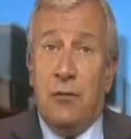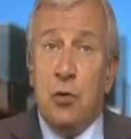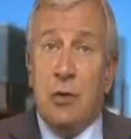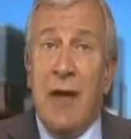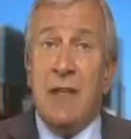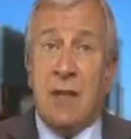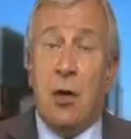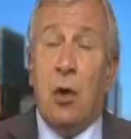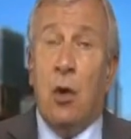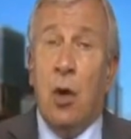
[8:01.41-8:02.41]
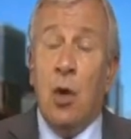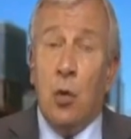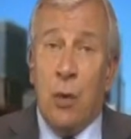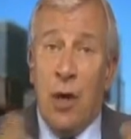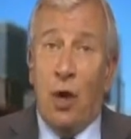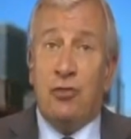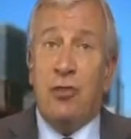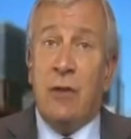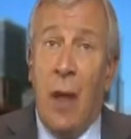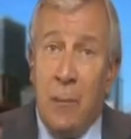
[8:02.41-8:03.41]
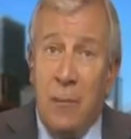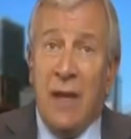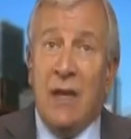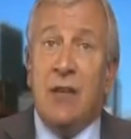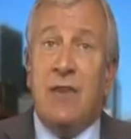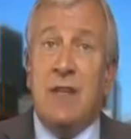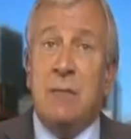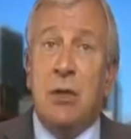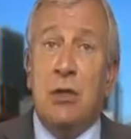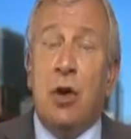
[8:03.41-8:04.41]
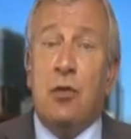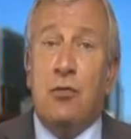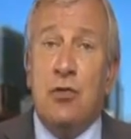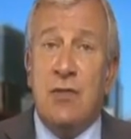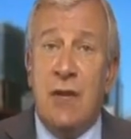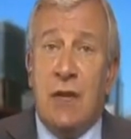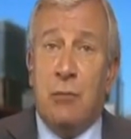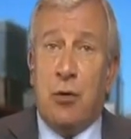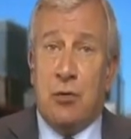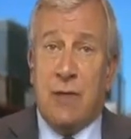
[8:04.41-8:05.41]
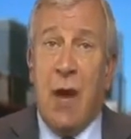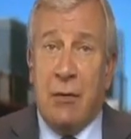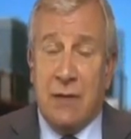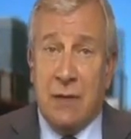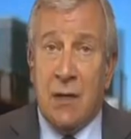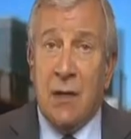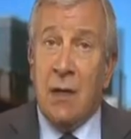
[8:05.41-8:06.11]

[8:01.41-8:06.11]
few days ago, we hosted a big investment conference in Buenos Aires.